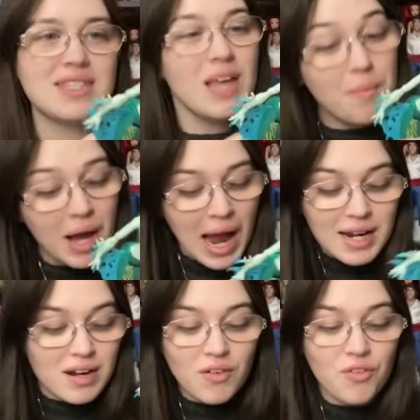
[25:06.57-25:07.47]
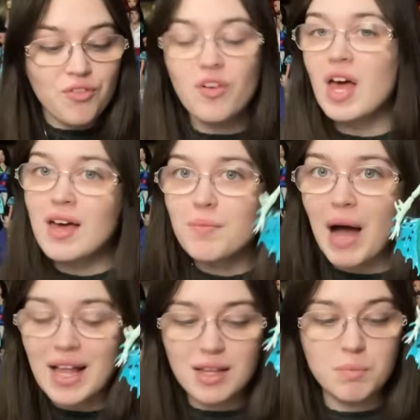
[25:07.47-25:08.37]
some kind of
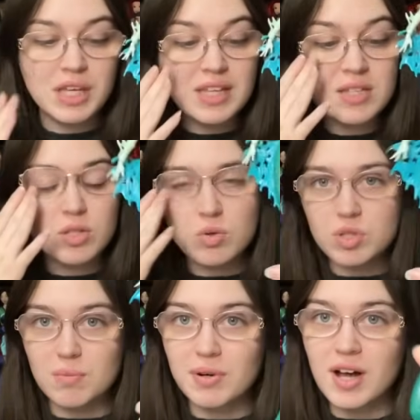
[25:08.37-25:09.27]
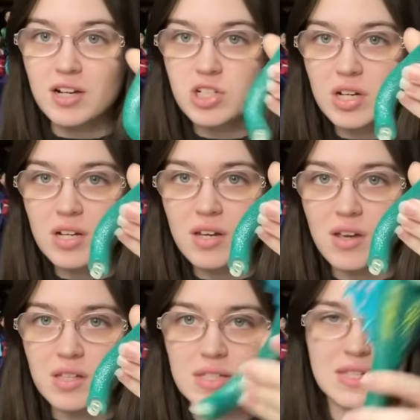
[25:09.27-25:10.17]
pilot piece used in production. You
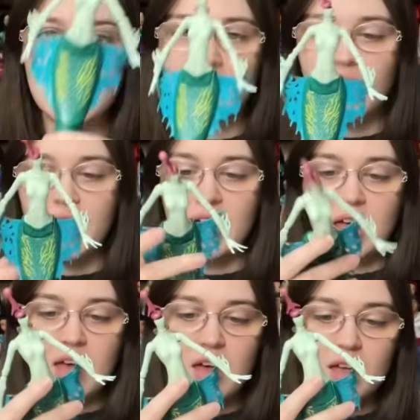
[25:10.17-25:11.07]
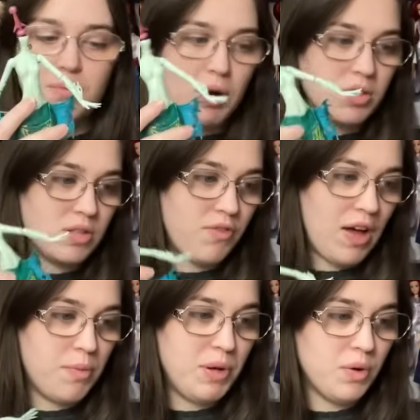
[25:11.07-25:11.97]
can see like parts of how
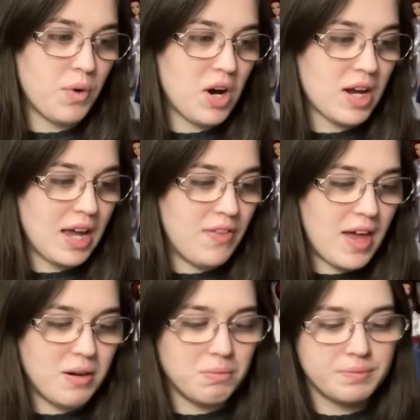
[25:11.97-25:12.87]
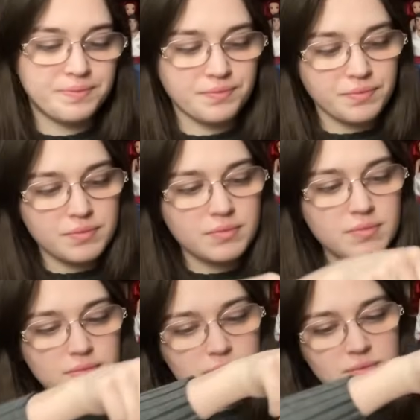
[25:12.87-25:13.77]
the build work. And then
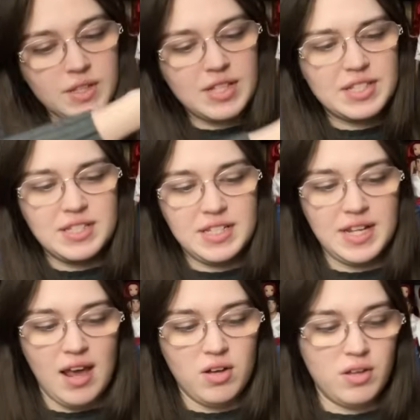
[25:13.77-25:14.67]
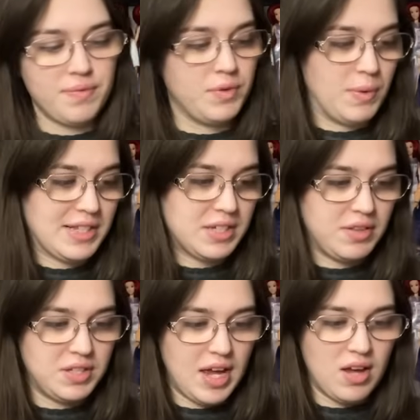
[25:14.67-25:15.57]
this is the tail, the rest of the
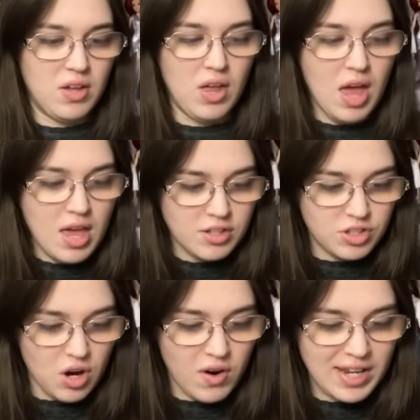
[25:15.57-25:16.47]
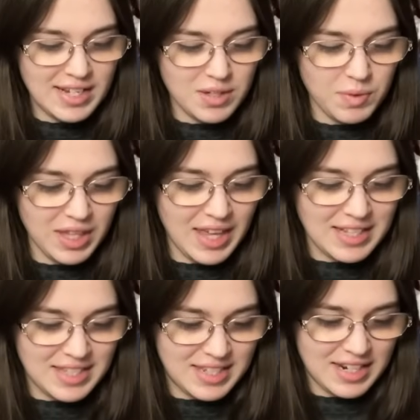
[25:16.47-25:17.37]
tail. So it doesn't really like
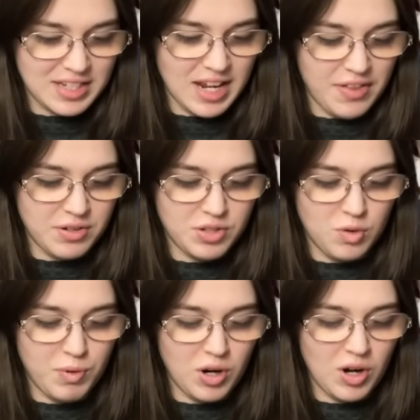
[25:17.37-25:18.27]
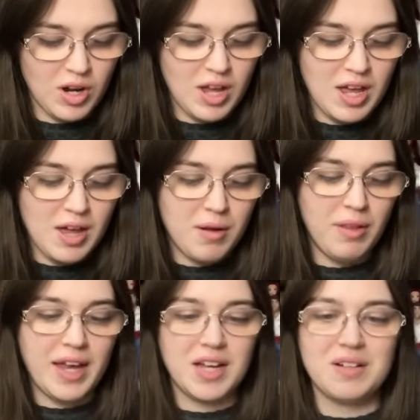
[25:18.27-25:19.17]
stick together super
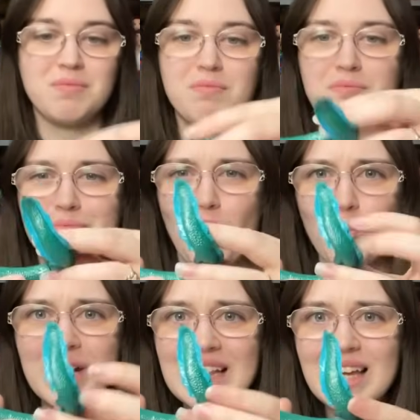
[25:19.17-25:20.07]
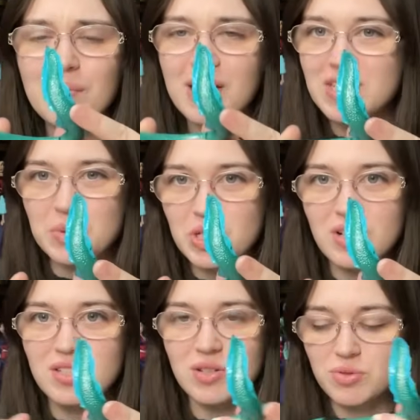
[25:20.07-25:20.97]
like permanently because it was
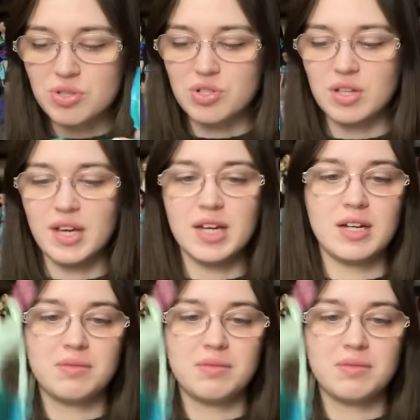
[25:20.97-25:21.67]
just used to like